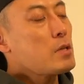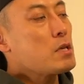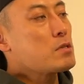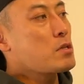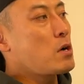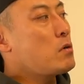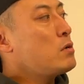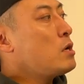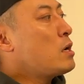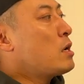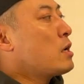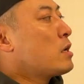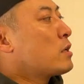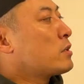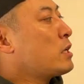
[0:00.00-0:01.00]
So
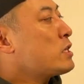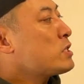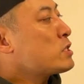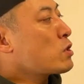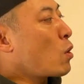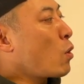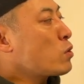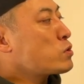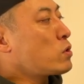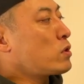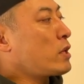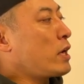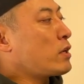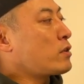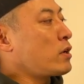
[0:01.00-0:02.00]
this is also
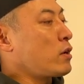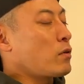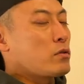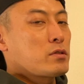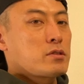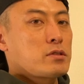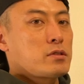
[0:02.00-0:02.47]
related to the